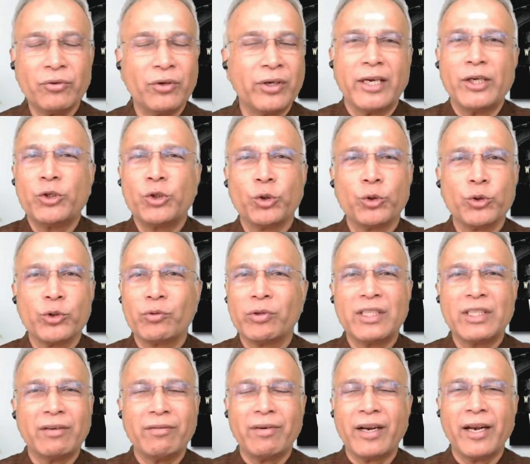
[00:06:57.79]
you can choose
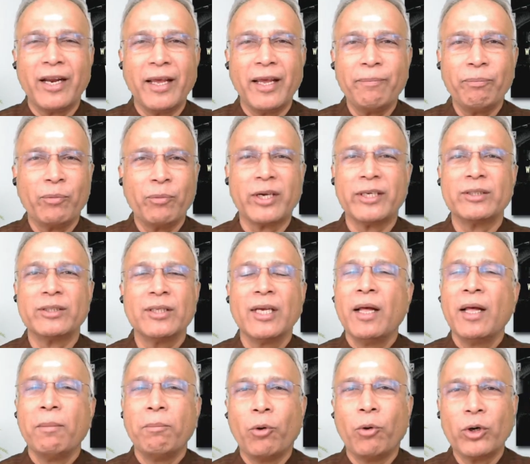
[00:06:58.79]
whichever name because
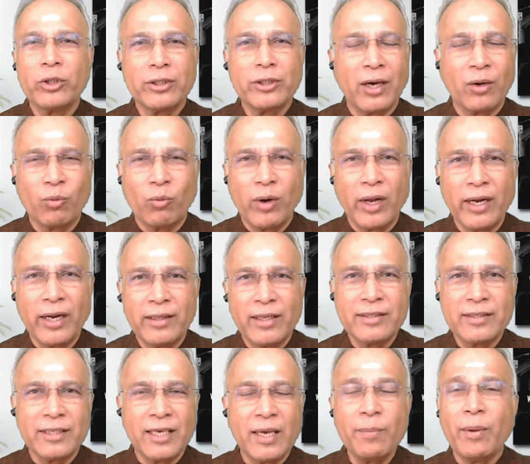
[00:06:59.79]
both are one and
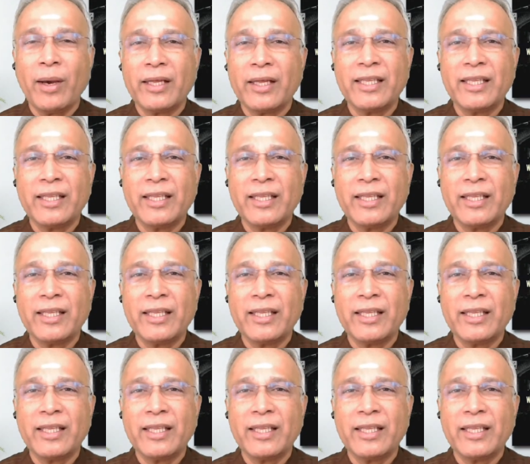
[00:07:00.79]
the same.